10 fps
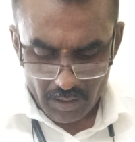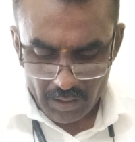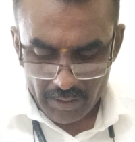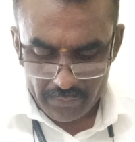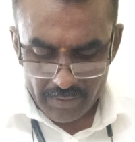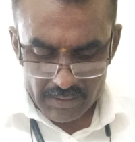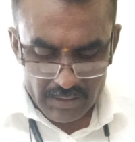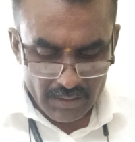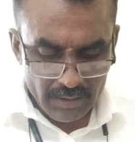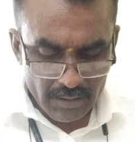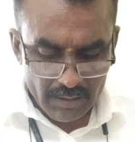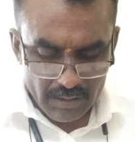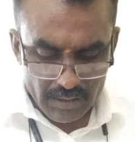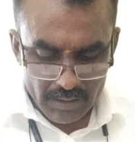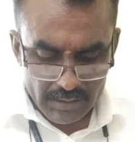Likewise,
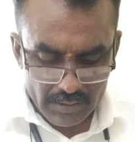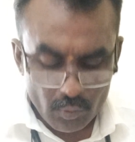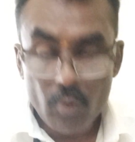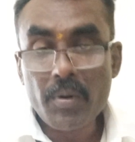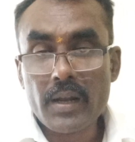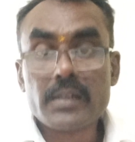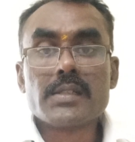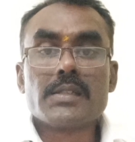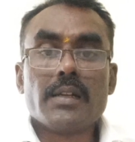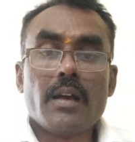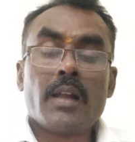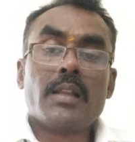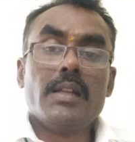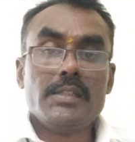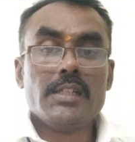Gopalakrishnan are
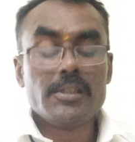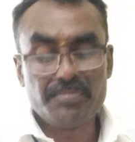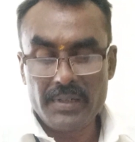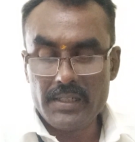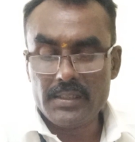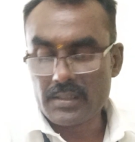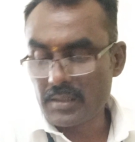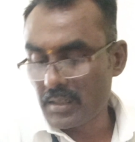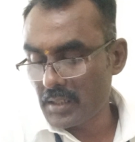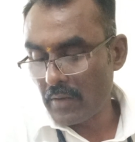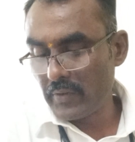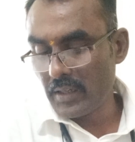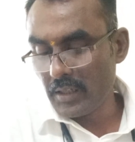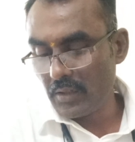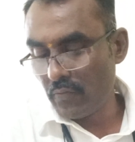the legends predecessors of
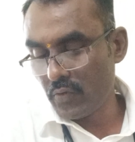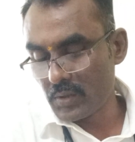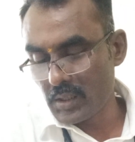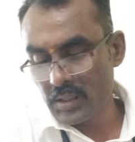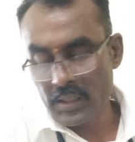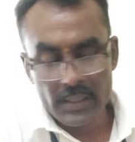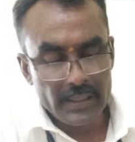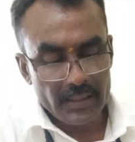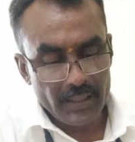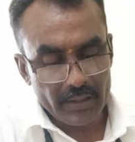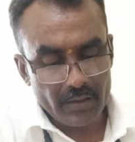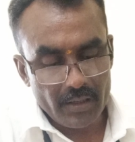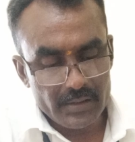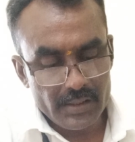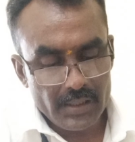the Infosys
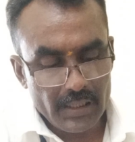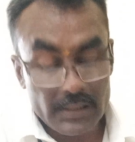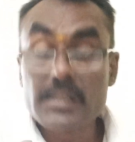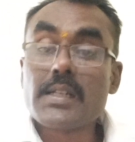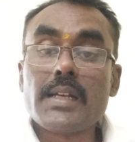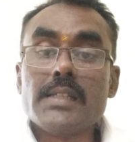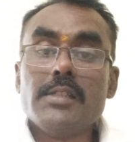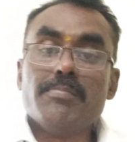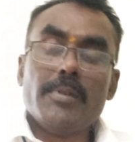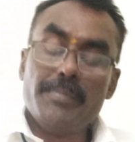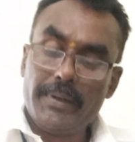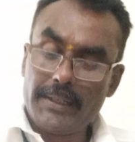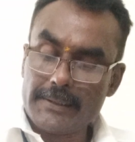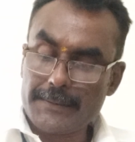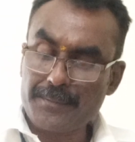technologies strategy
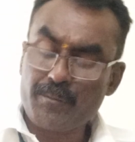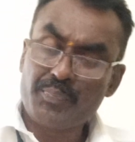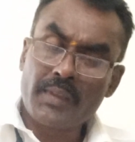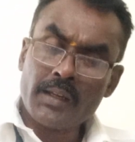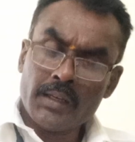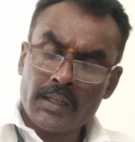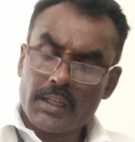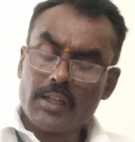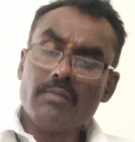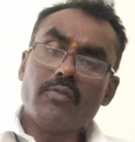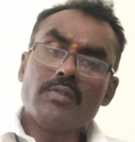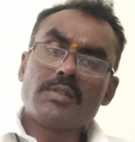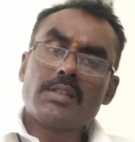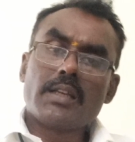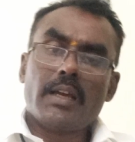implementation.
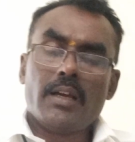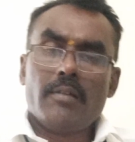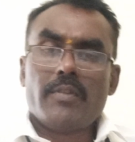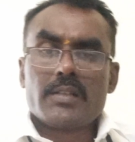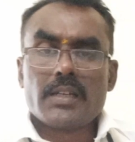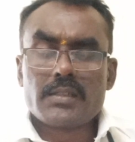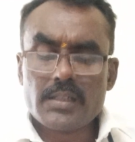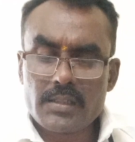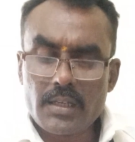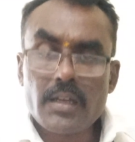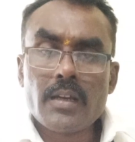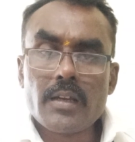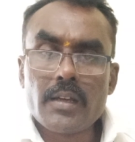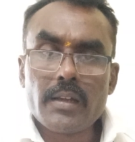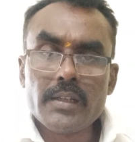Infosys, for success
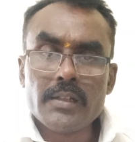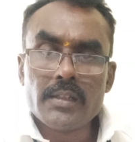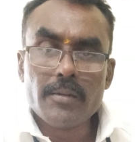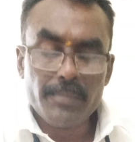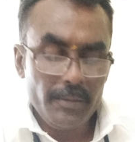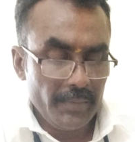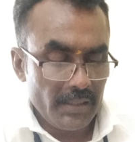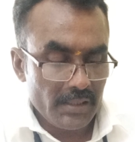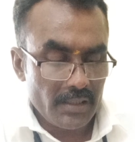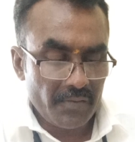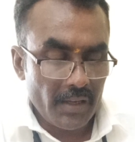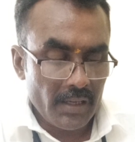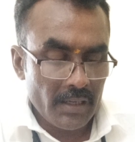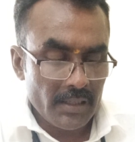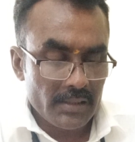in implementation
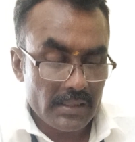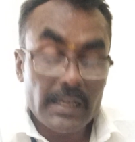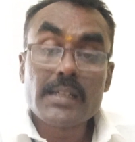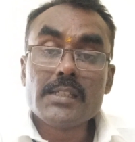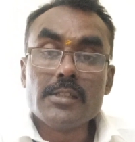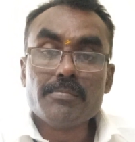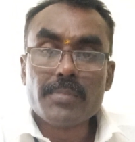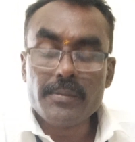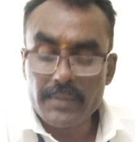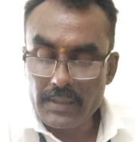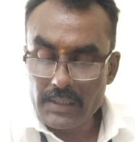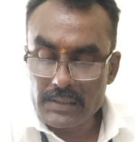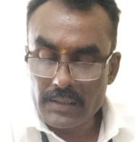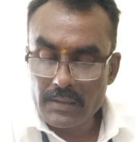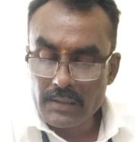of strategy
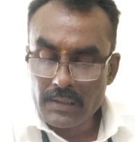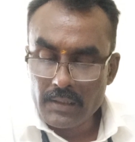implementation,